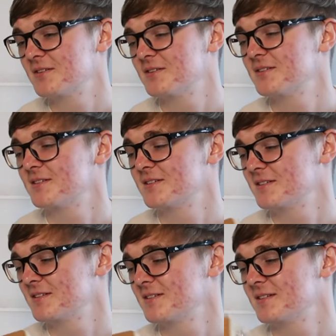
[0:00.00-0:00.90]

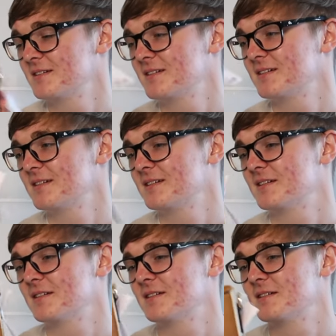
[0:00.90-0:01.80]

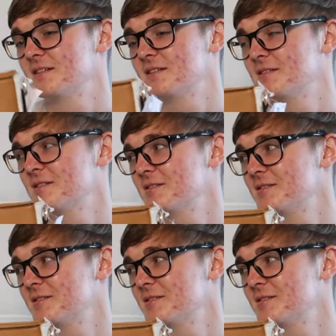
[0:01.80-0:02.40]
(not speaking)